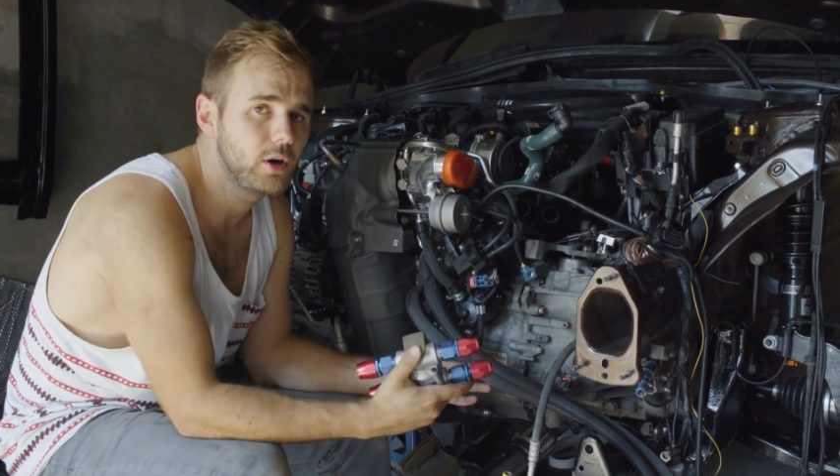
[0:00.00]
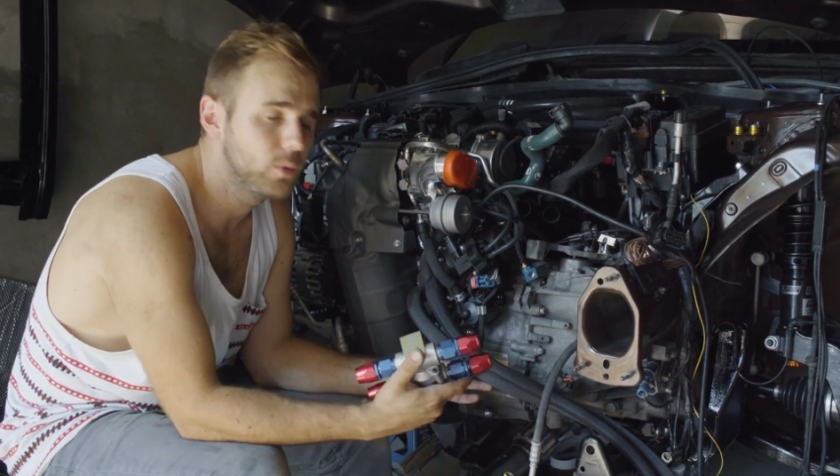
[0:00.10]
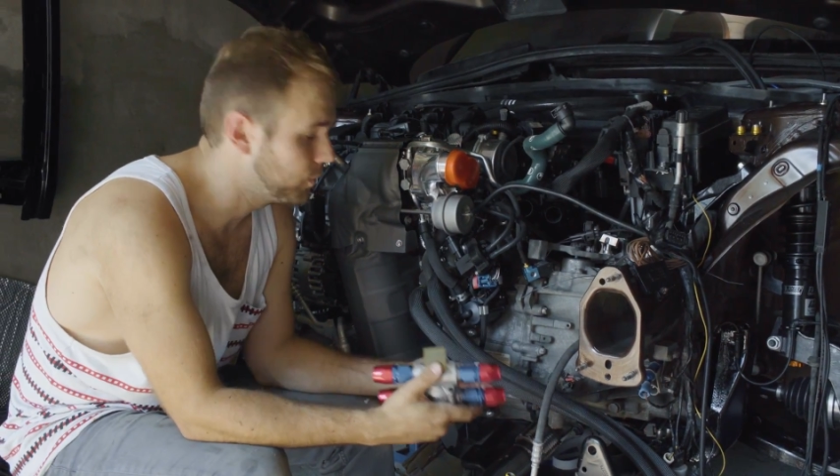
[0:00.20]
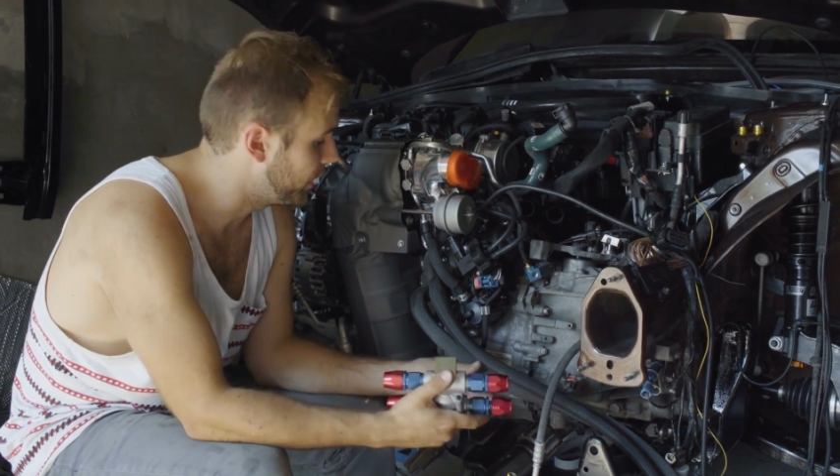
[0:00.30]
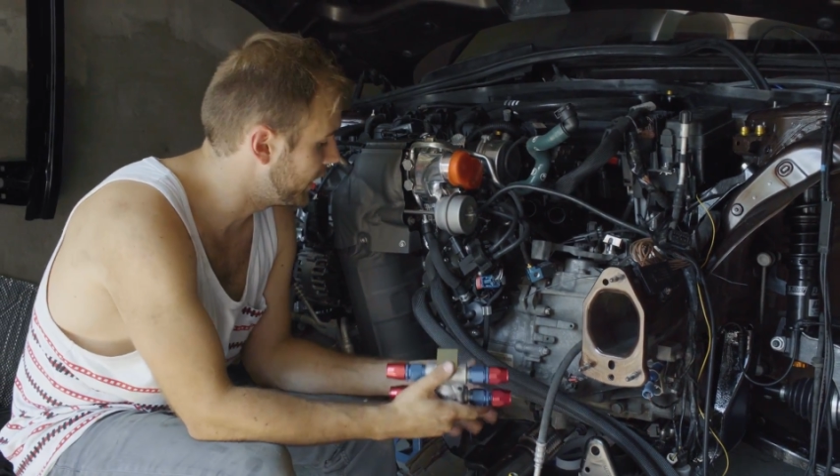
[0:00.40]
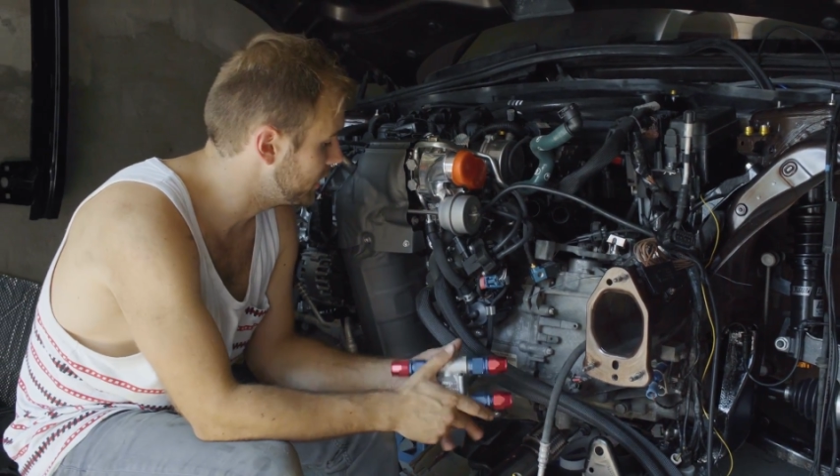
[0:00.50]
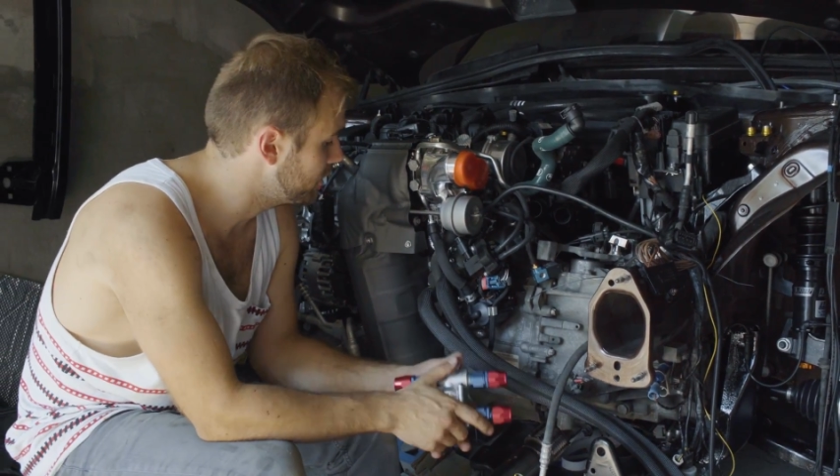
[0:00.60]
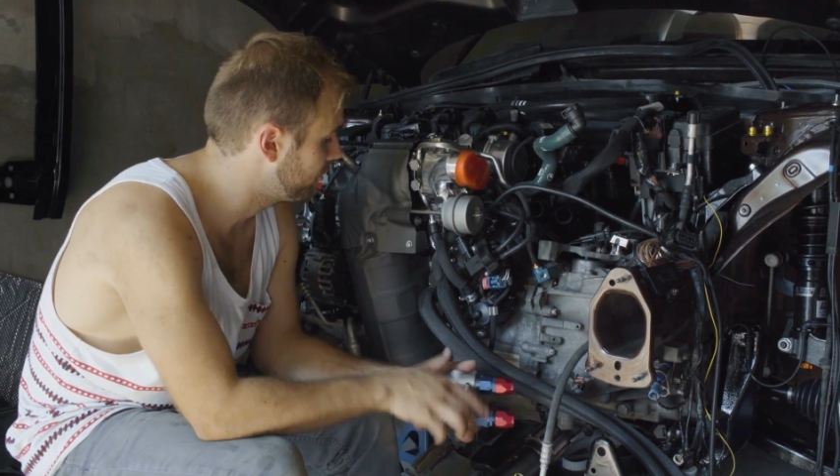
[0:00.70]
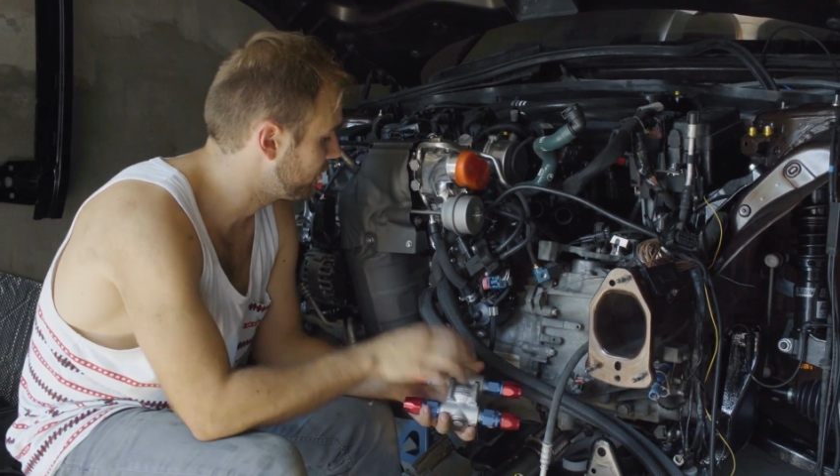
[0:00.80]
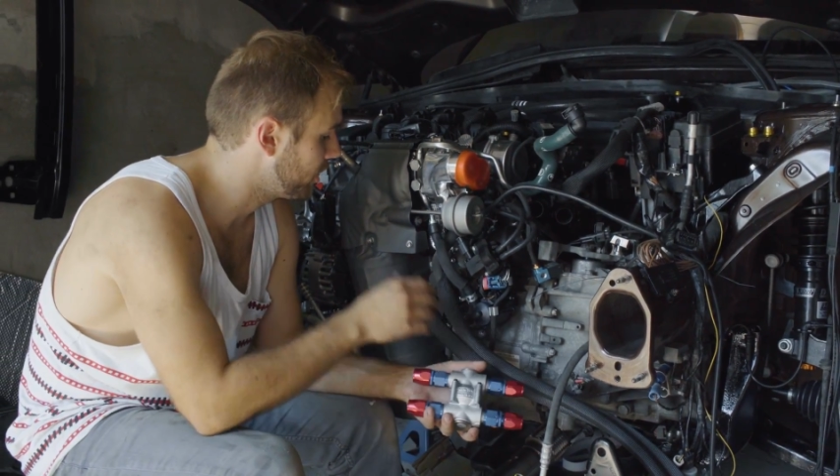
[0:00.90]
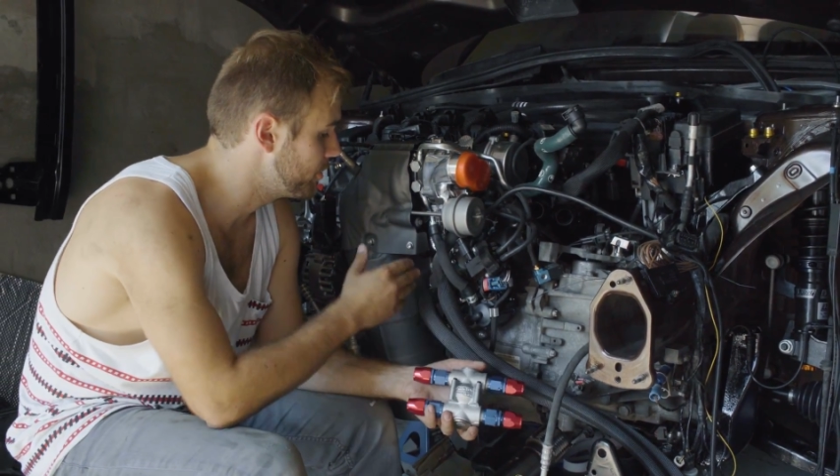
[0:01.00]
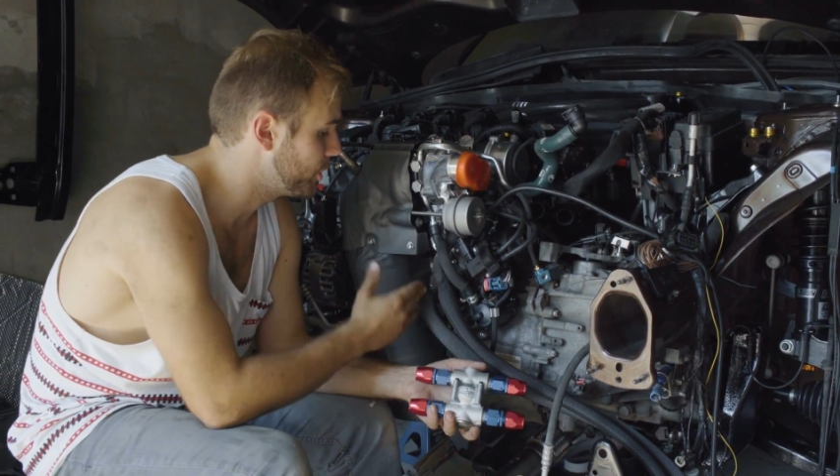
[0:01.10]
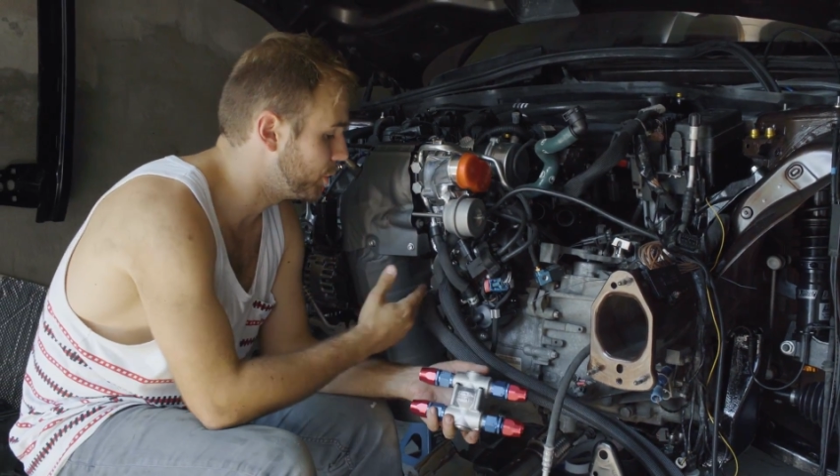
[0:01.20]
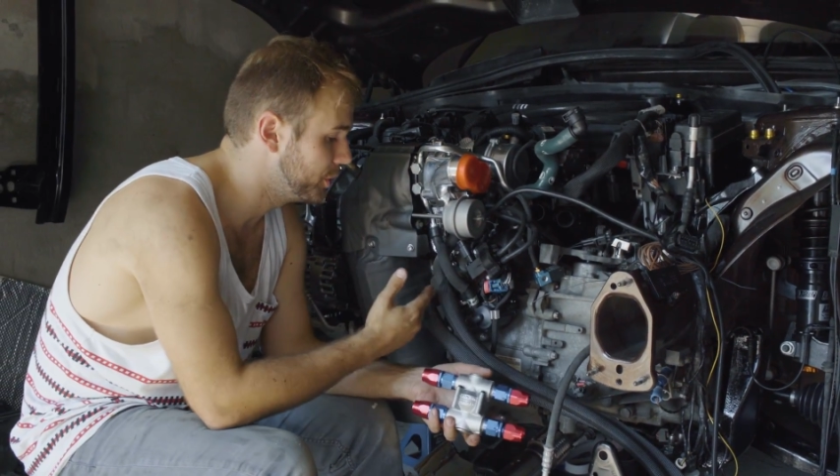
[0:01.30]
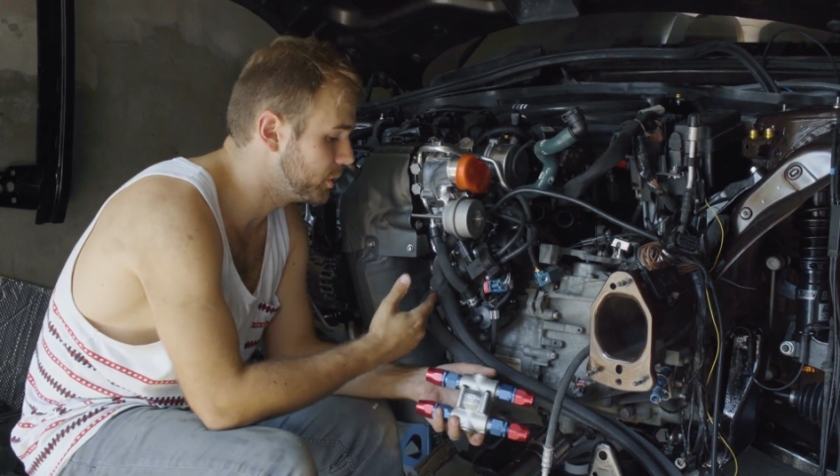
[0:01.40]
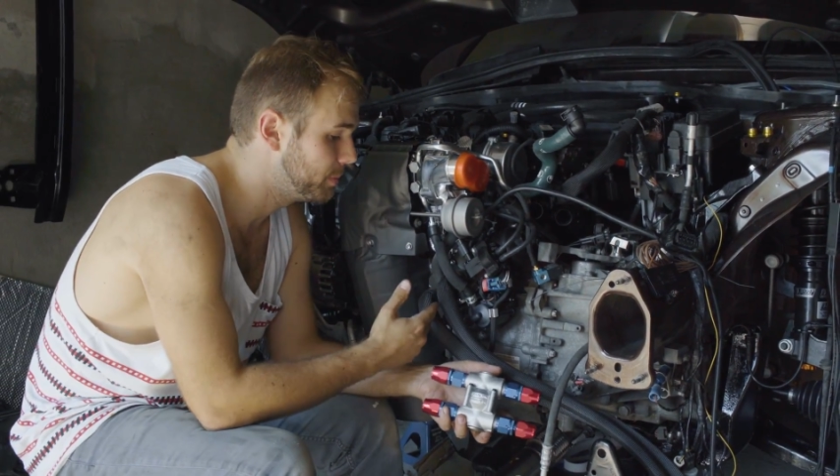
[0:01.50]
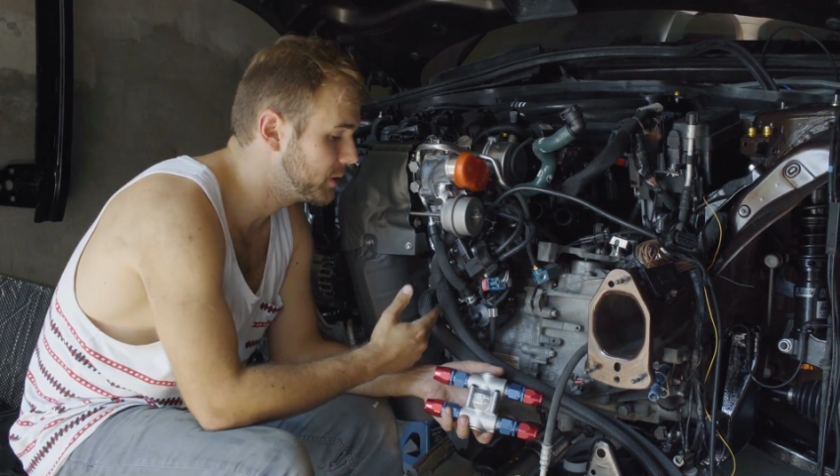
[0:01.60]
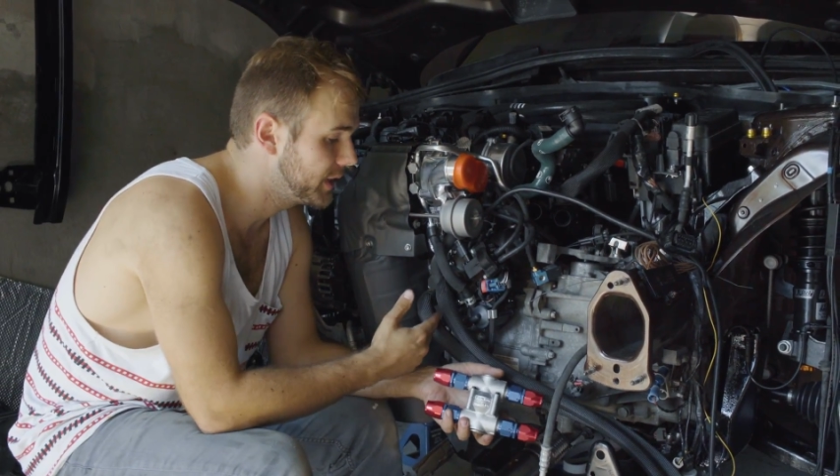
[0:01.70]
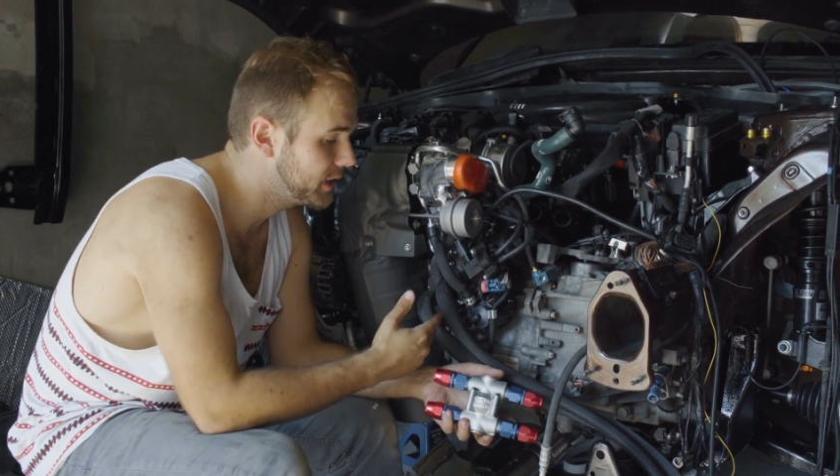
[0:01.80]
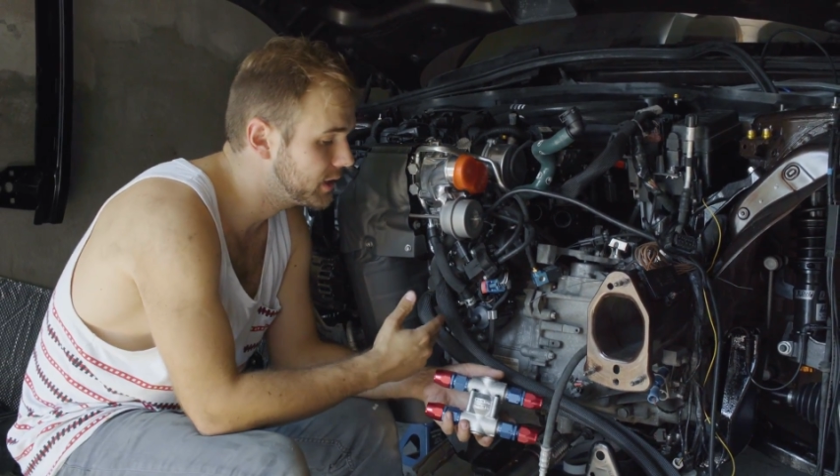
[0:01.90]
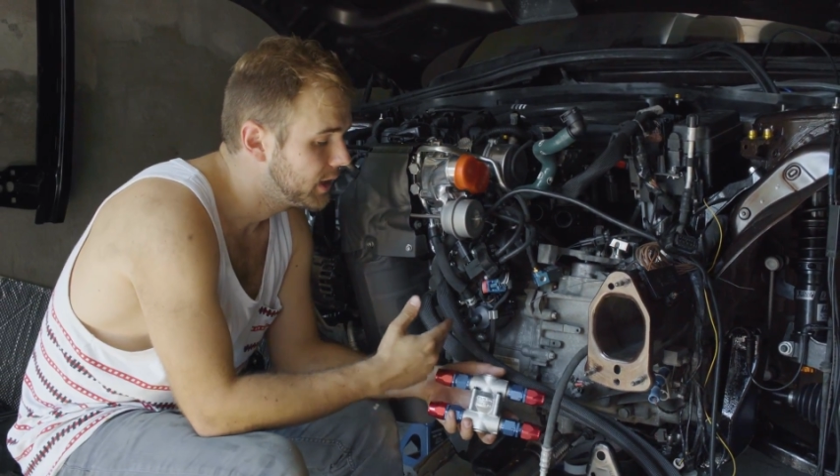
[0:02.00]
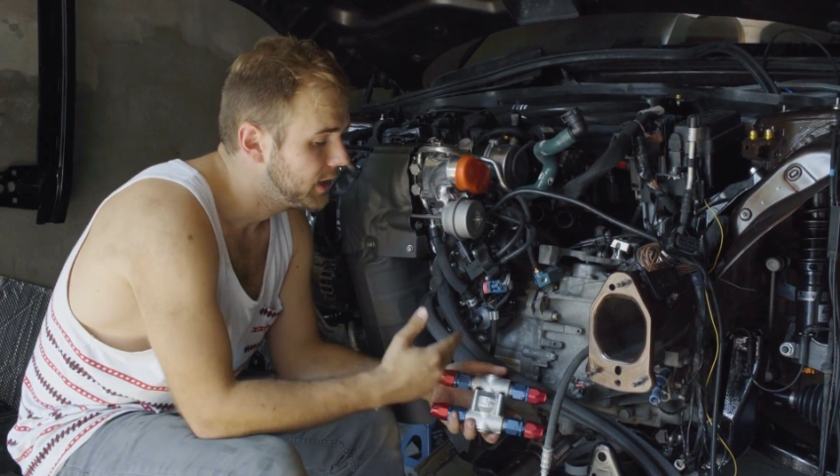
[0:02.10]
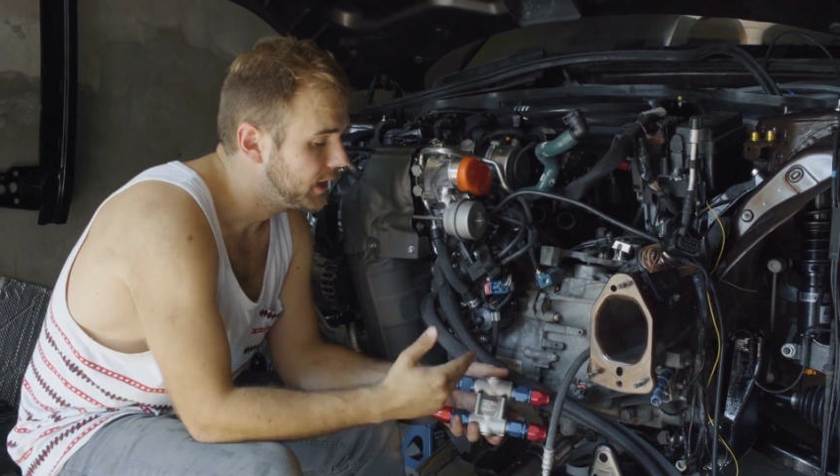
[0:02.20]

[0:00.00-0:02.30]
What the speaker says: away from the oil plate.